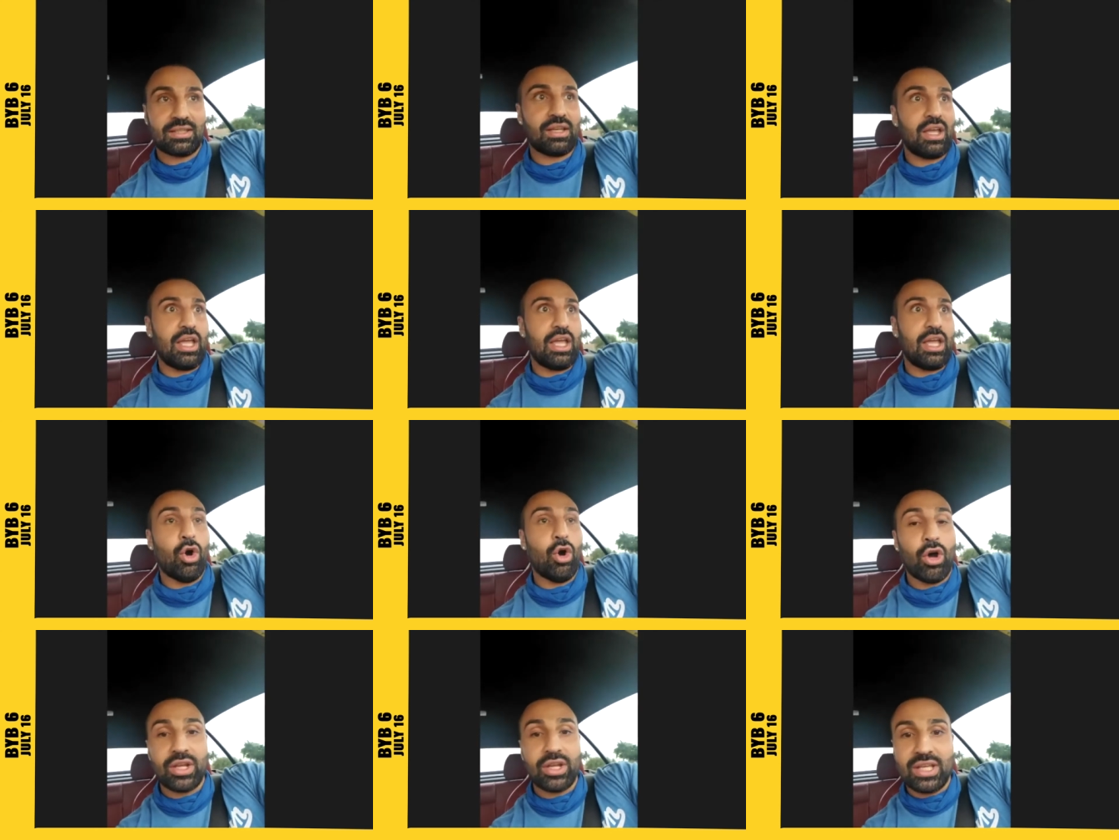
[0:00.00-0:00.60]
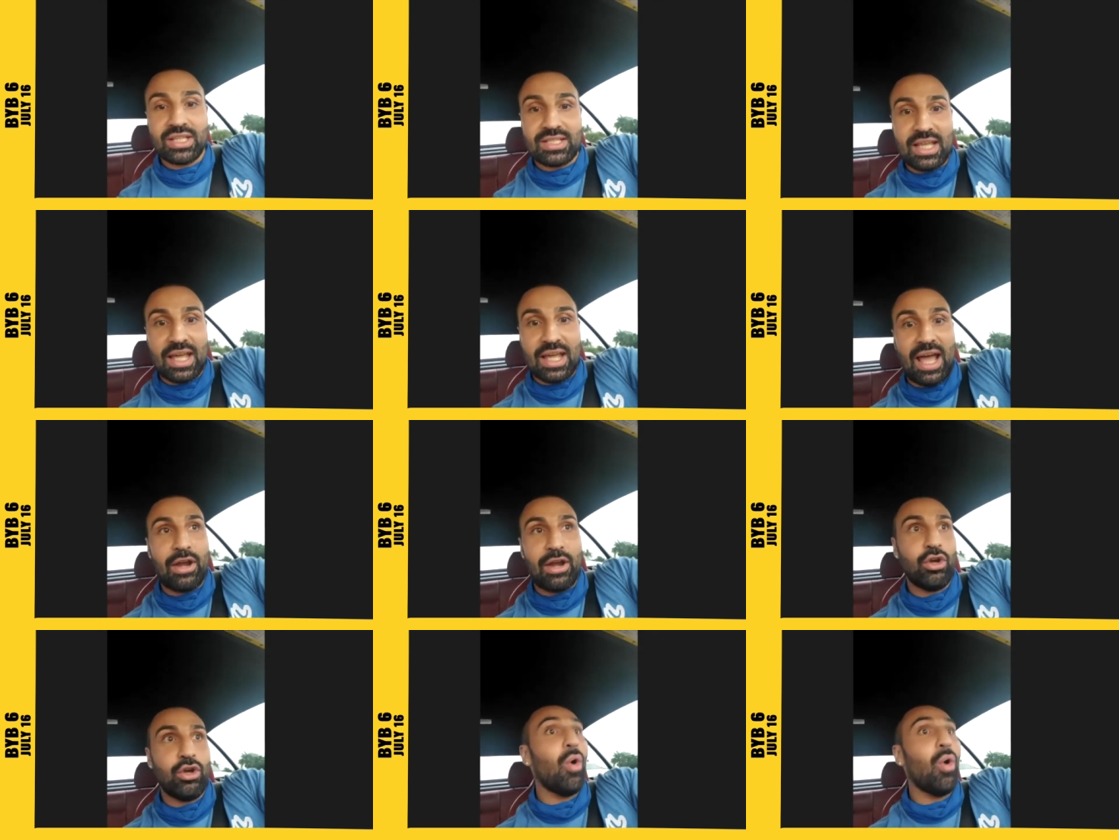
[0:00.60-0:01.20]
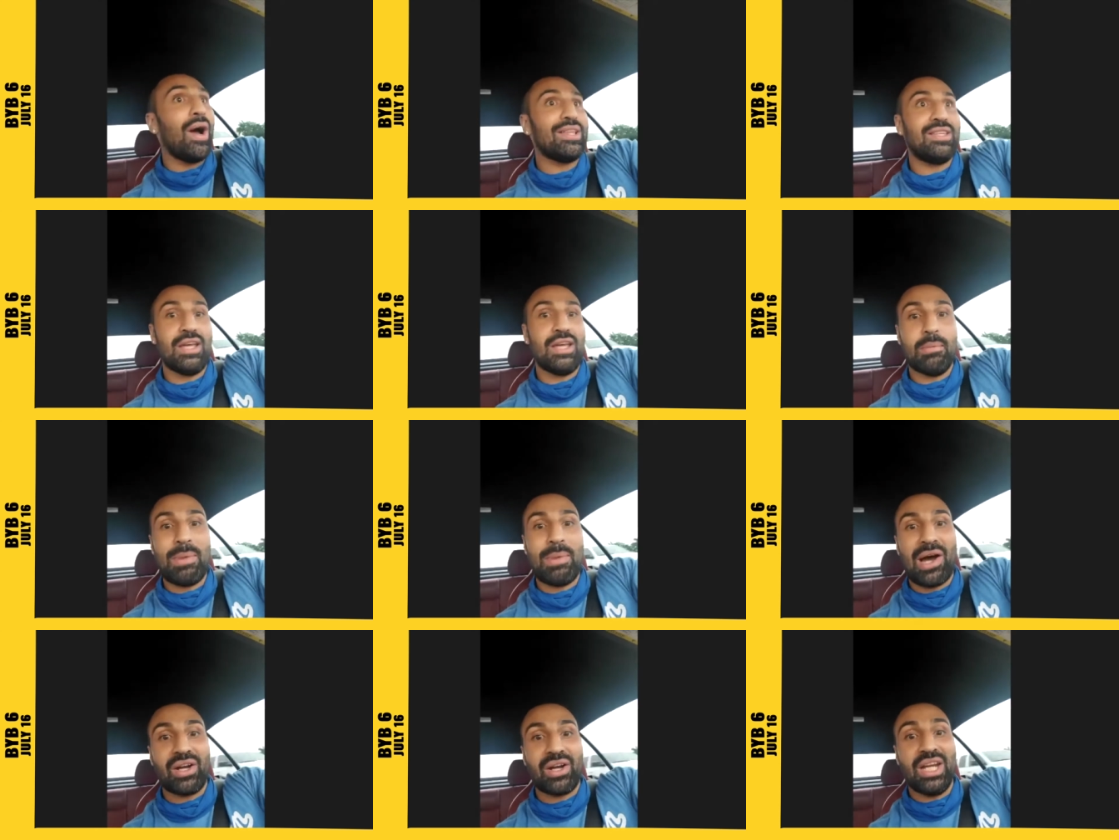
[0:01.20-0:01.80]
an yeah. audience that had no idea
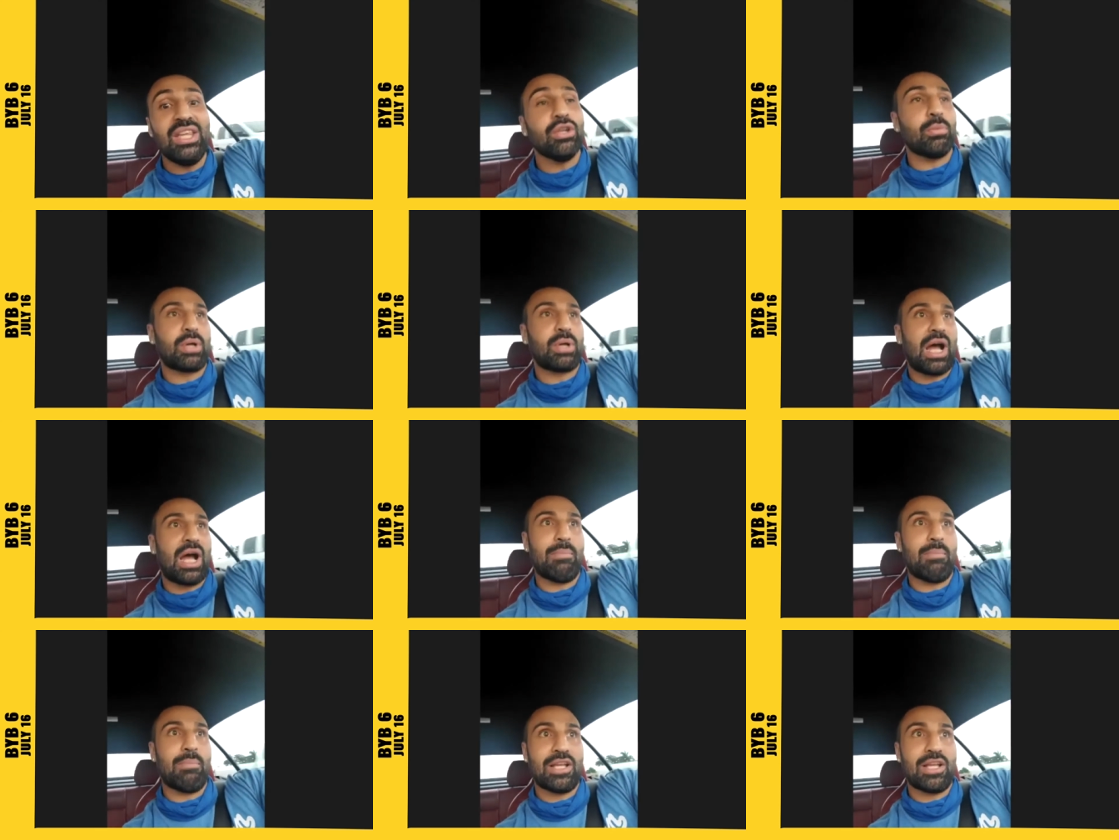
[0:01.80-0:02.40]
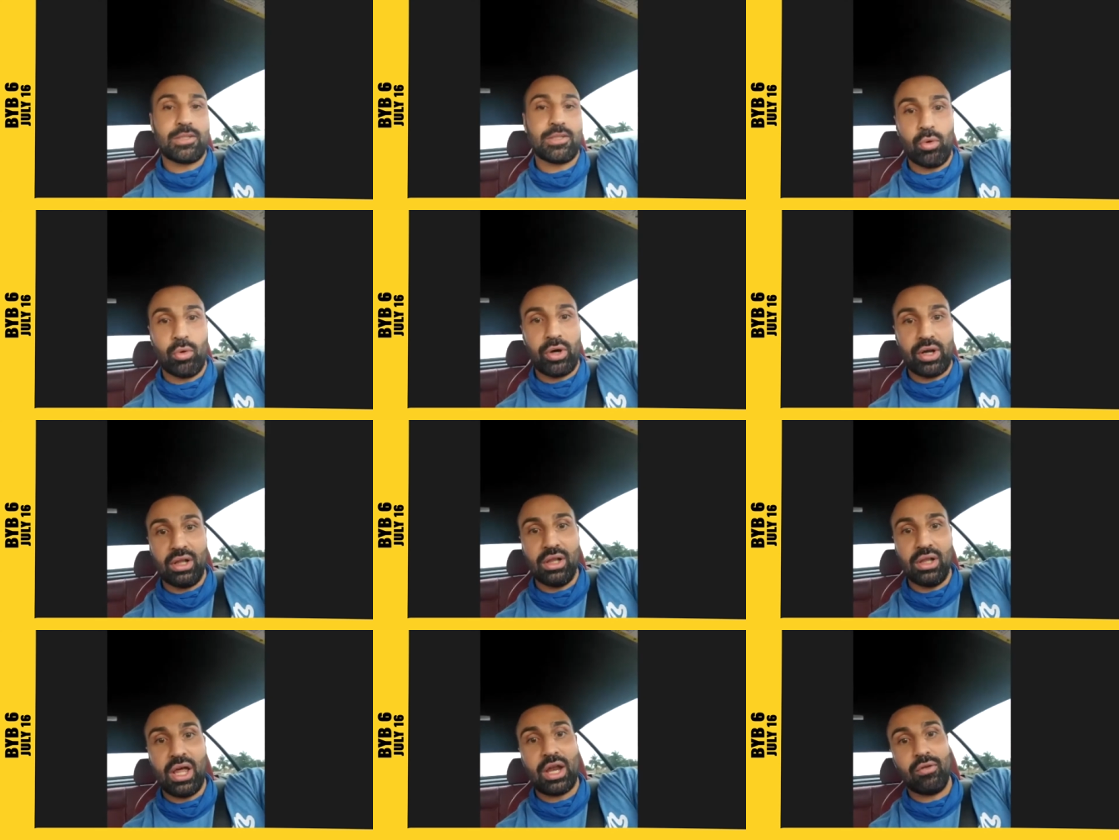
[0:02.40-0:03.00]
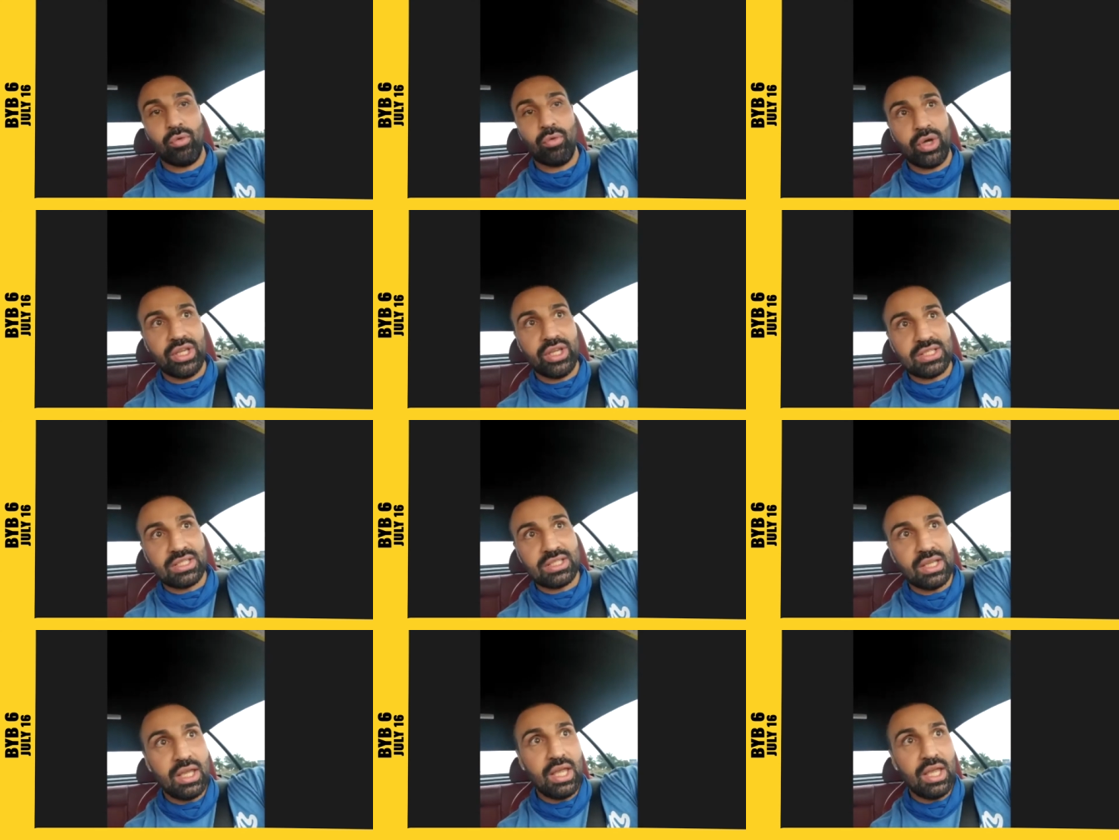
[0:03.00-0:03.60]
about either combat sport in a lot of
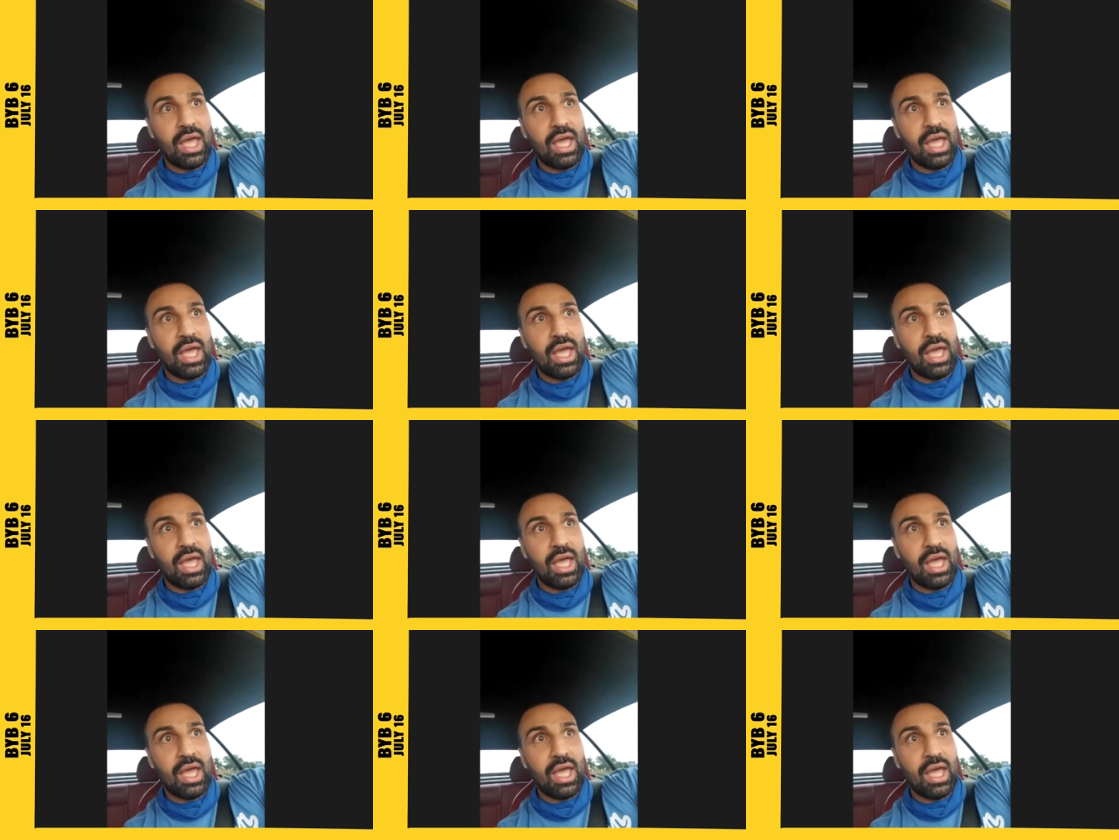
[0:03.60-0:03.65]
ways,